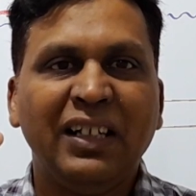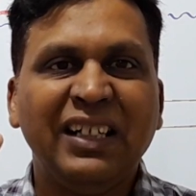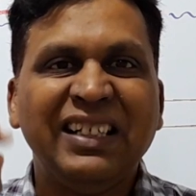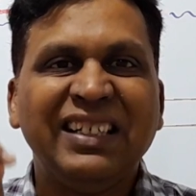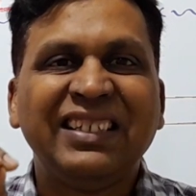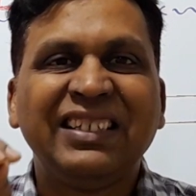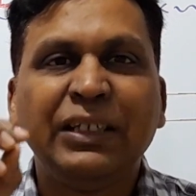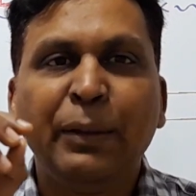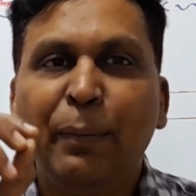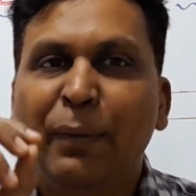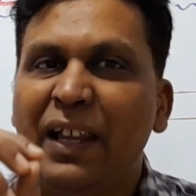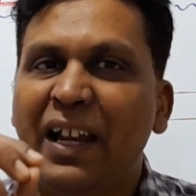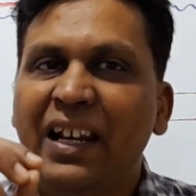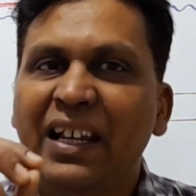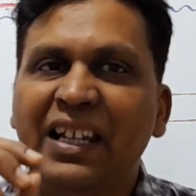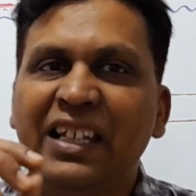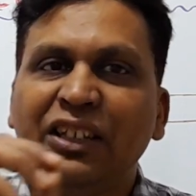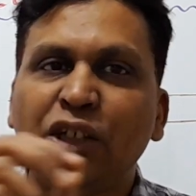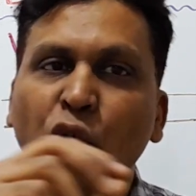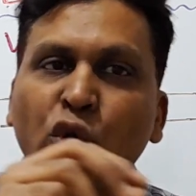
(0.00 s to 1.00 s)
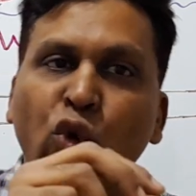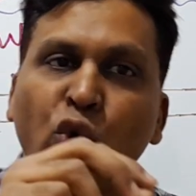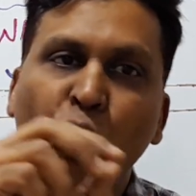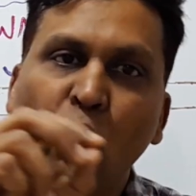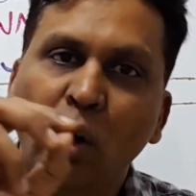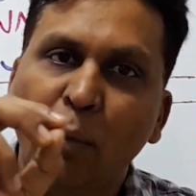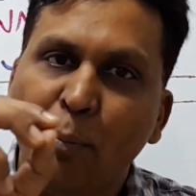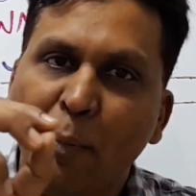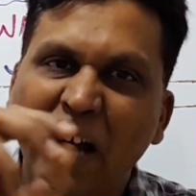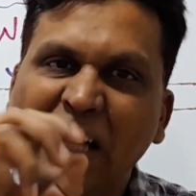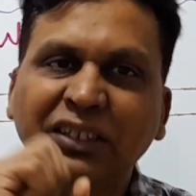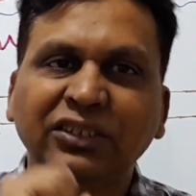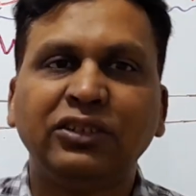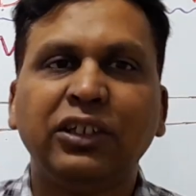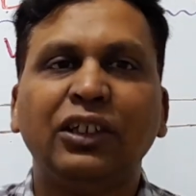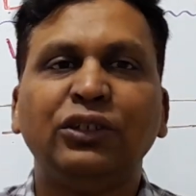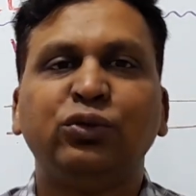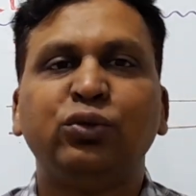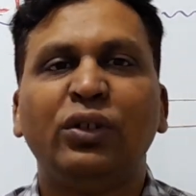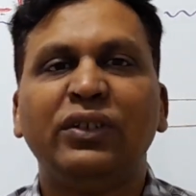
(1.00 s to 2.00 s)
Similarly, in the coal mines
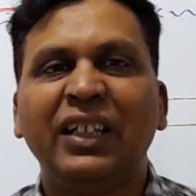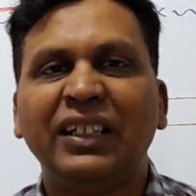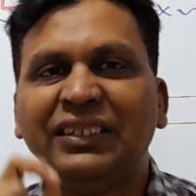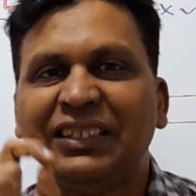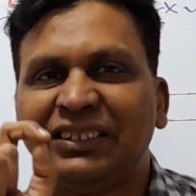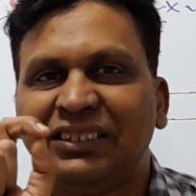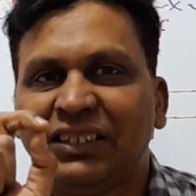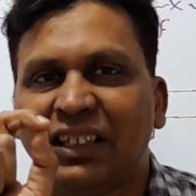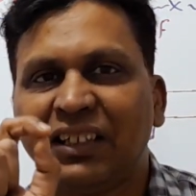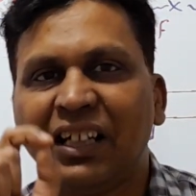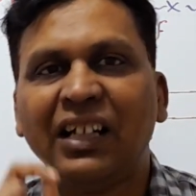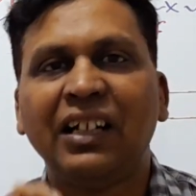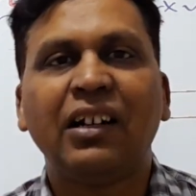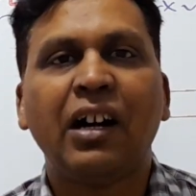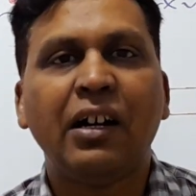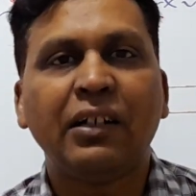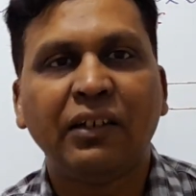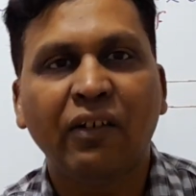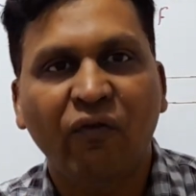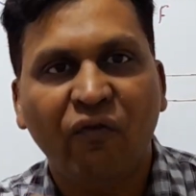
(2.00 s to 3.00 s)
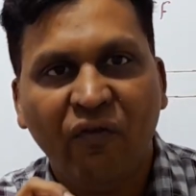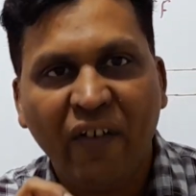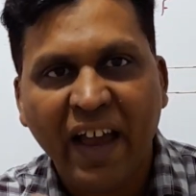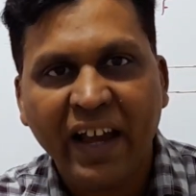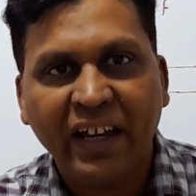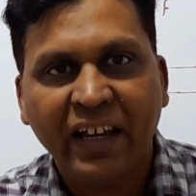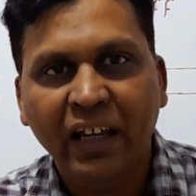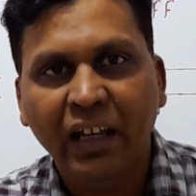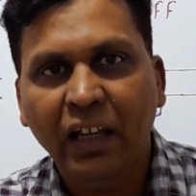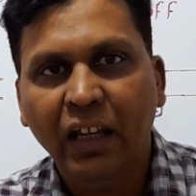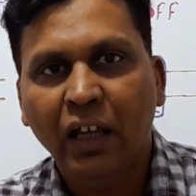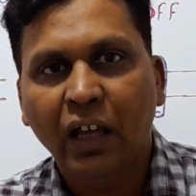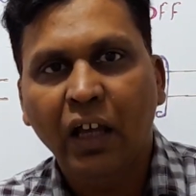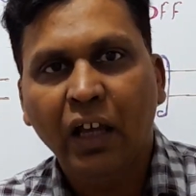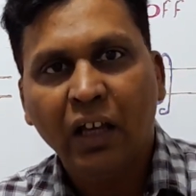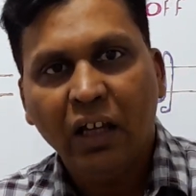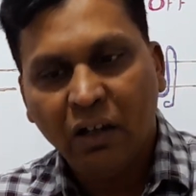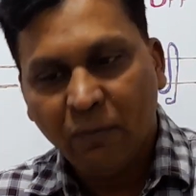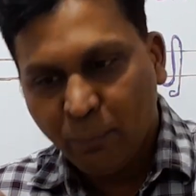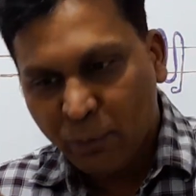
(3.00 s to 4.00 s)
also there is a certain kind of vehicle,
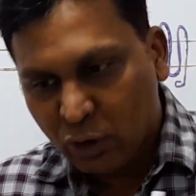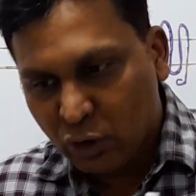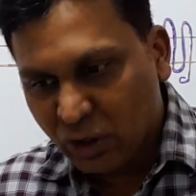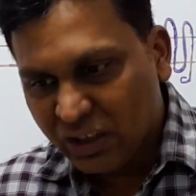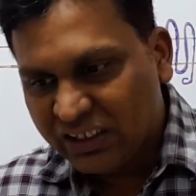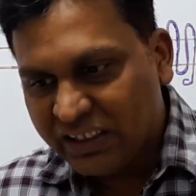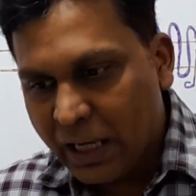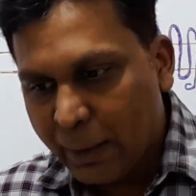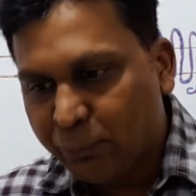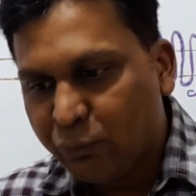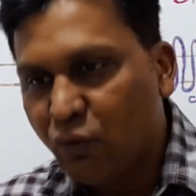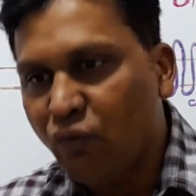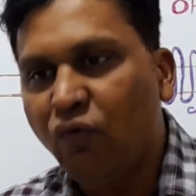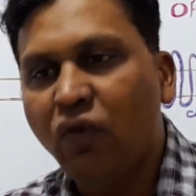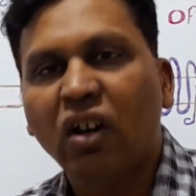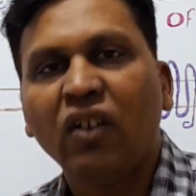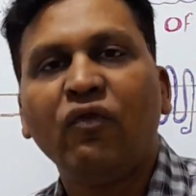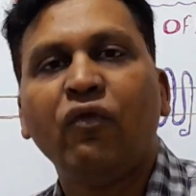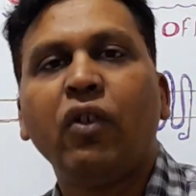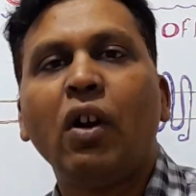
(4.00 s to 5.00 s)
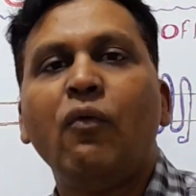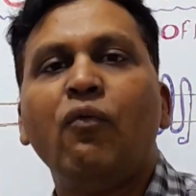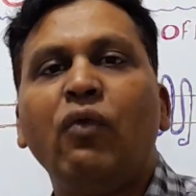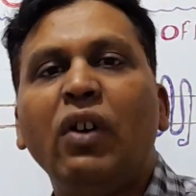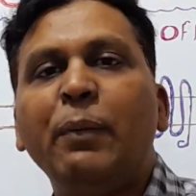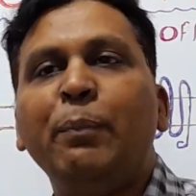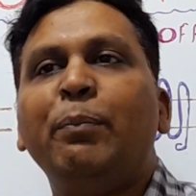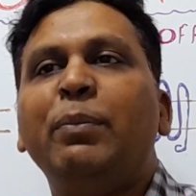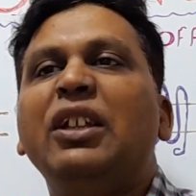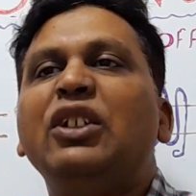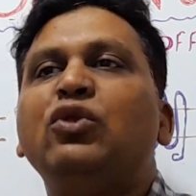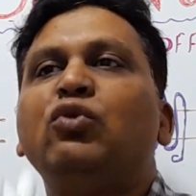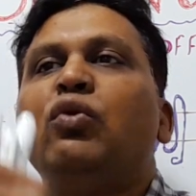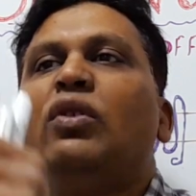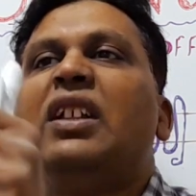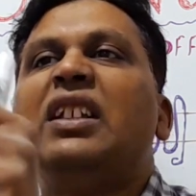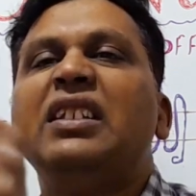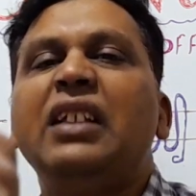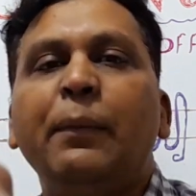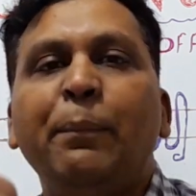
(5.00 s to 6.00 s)
because they have to work from one place to
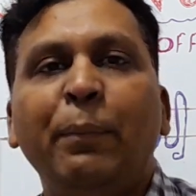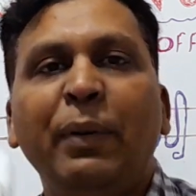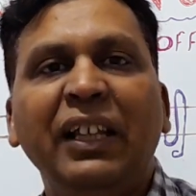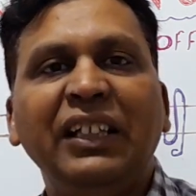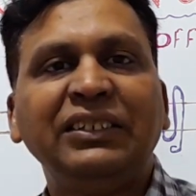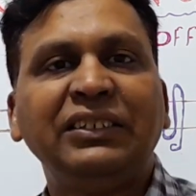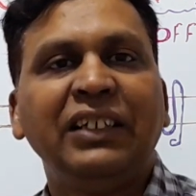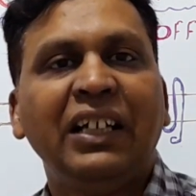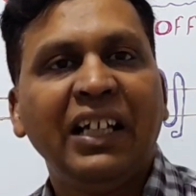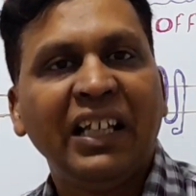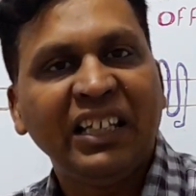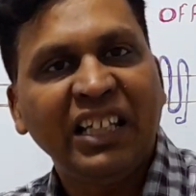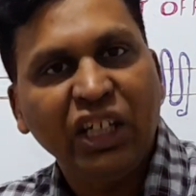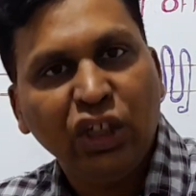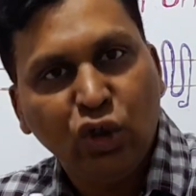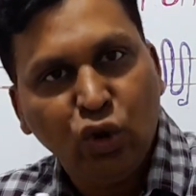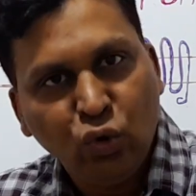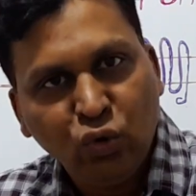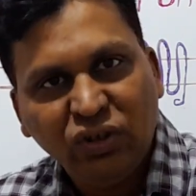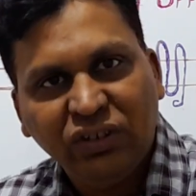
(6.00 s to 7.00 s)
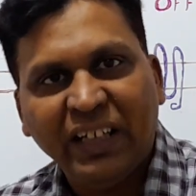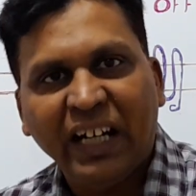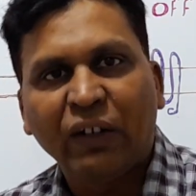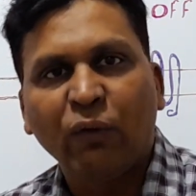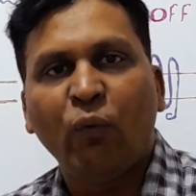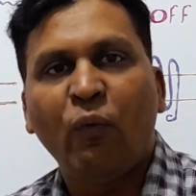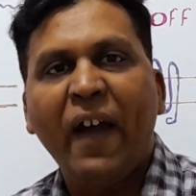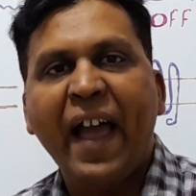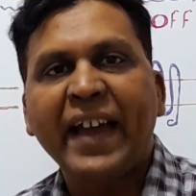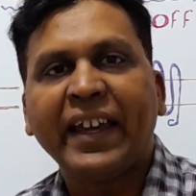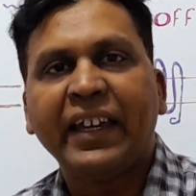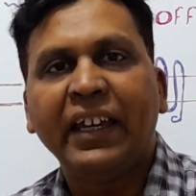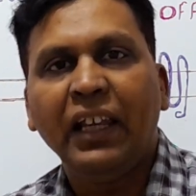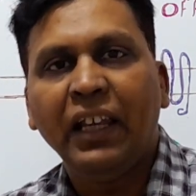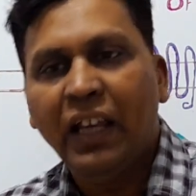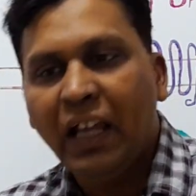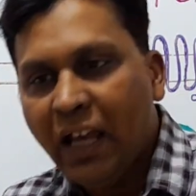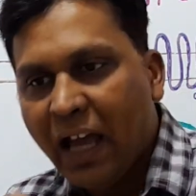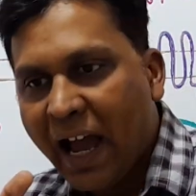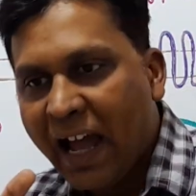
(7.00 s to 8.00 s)
another place. They use that
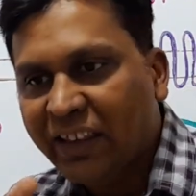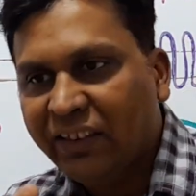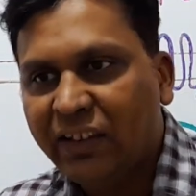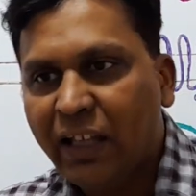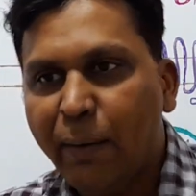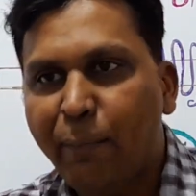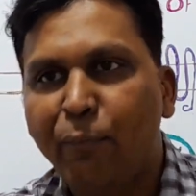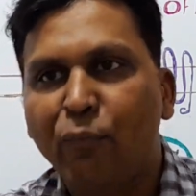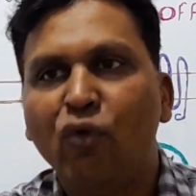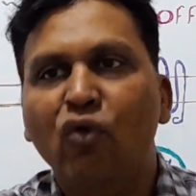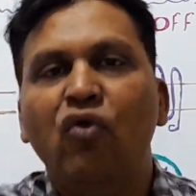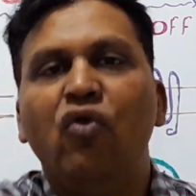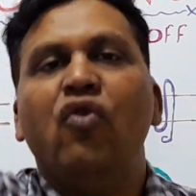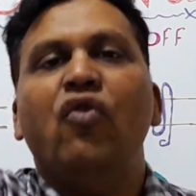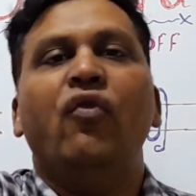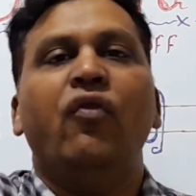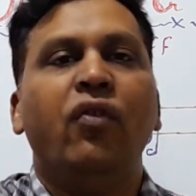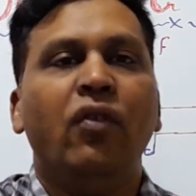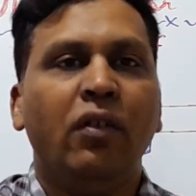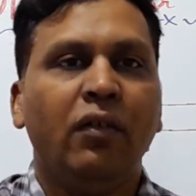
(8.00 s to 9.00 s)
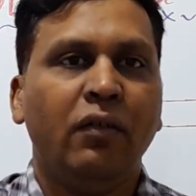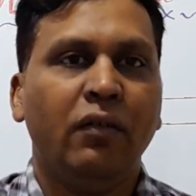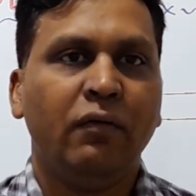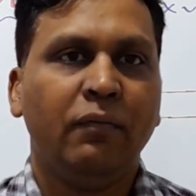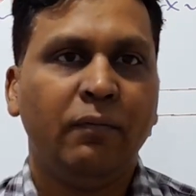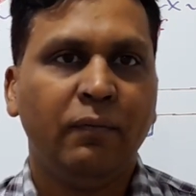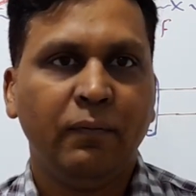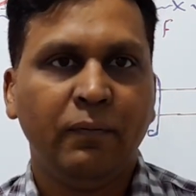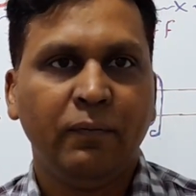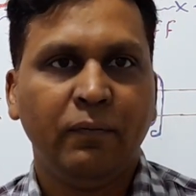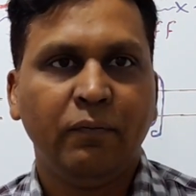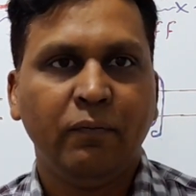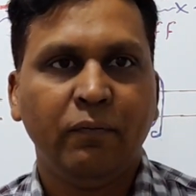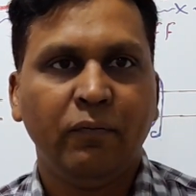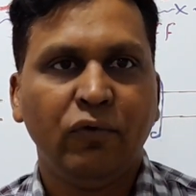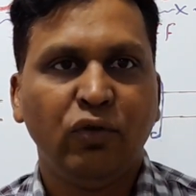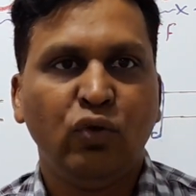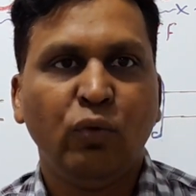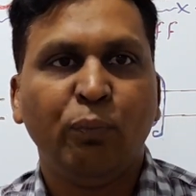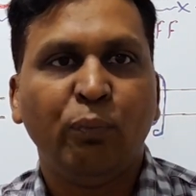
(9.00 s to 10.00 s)
vehicle and they move
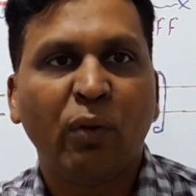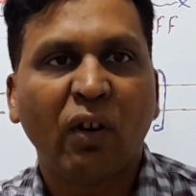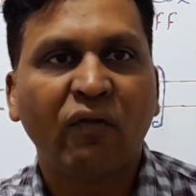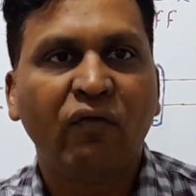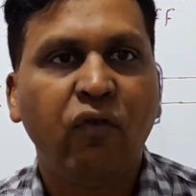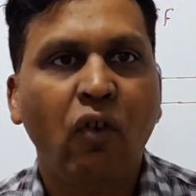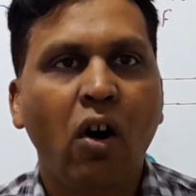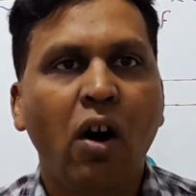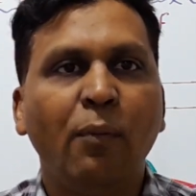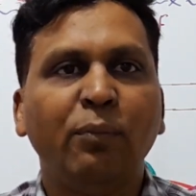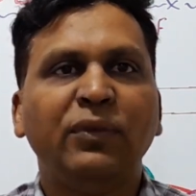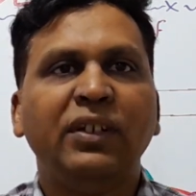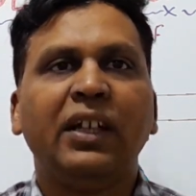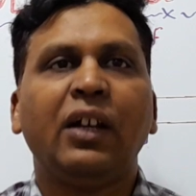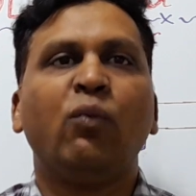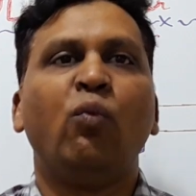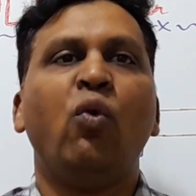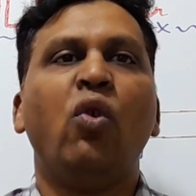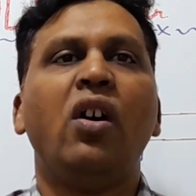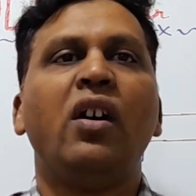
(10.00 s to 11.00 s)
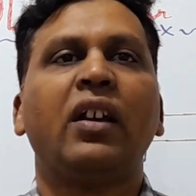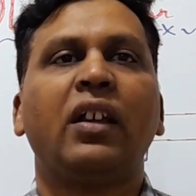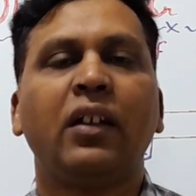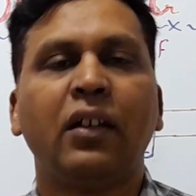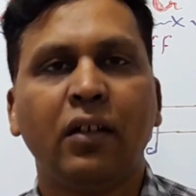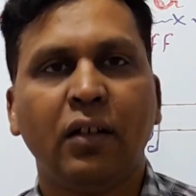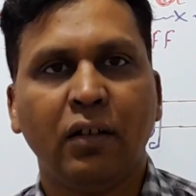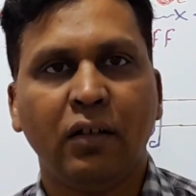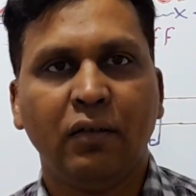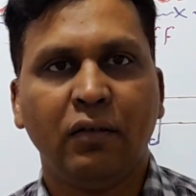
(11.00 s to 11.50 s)
to perform their work.